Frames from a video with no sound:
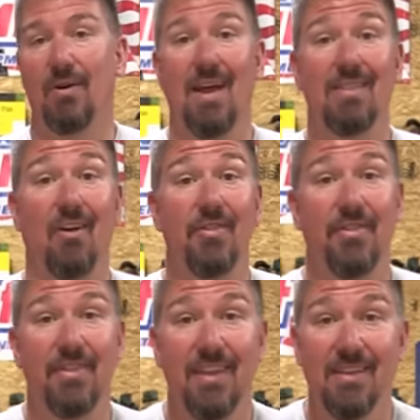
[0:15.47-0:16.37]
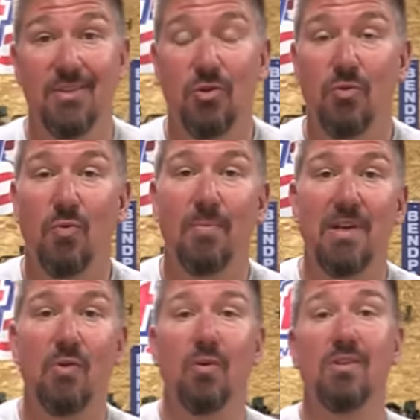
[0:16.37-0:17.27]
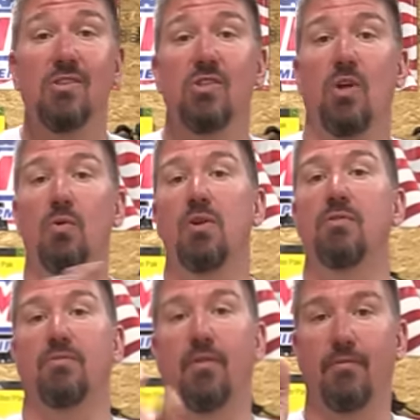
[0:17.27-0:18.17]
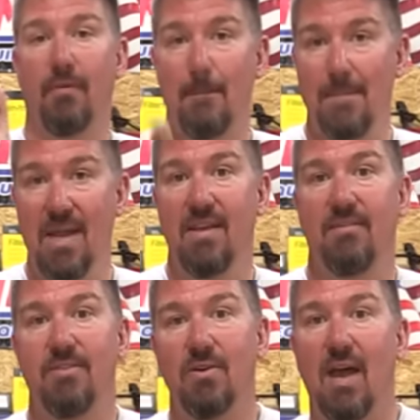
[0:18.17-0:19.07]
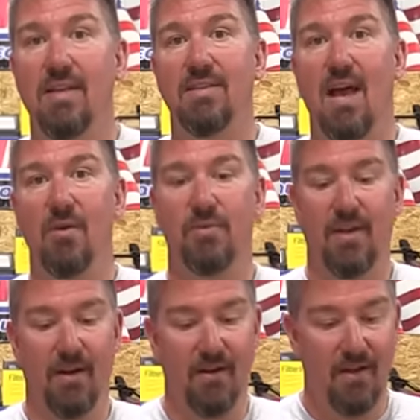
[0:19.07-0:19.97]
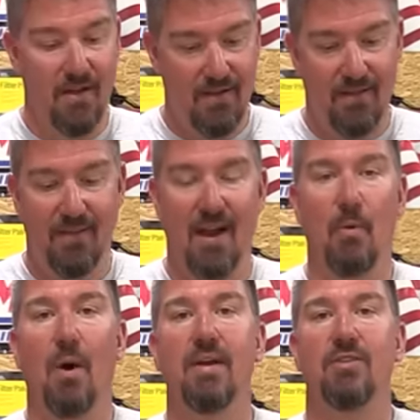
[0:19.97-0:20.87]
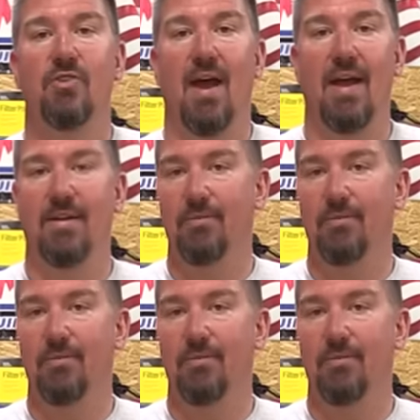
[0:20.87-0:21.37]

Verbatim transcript: And I thought this dude would be cool and so useful for many of you guys out there that I wanted to try it.